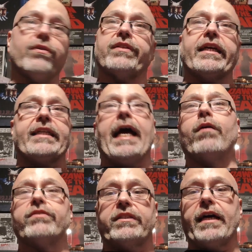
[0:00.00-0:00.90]
So I was like,
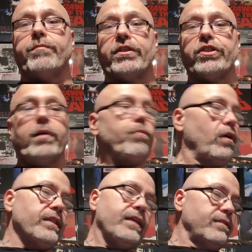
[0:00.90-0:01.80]
now is the time to jump
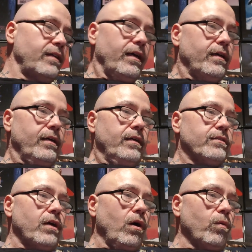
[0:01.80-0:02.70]
on this.
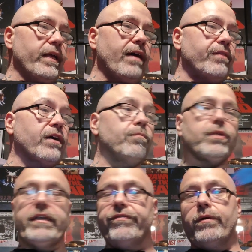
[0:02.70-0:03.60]
So we have the
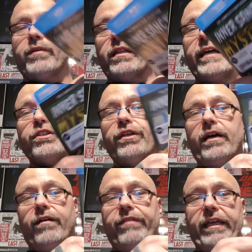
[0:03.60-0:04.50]
complete film
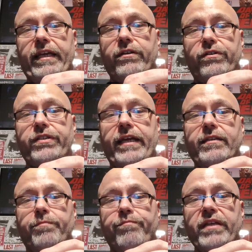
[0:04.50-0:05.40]
collection of the Inner
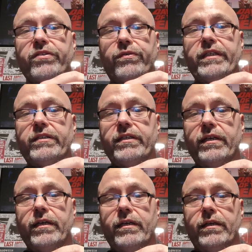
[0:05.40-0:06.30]
Sanctum Mysteries
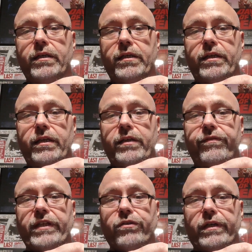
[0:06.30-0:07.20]

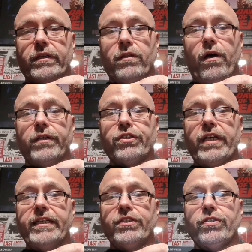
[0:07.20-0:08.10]
featuring Lon
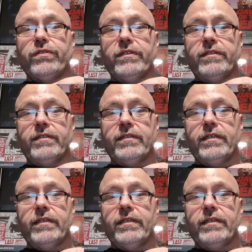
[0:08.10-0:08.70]
Chaney Jr.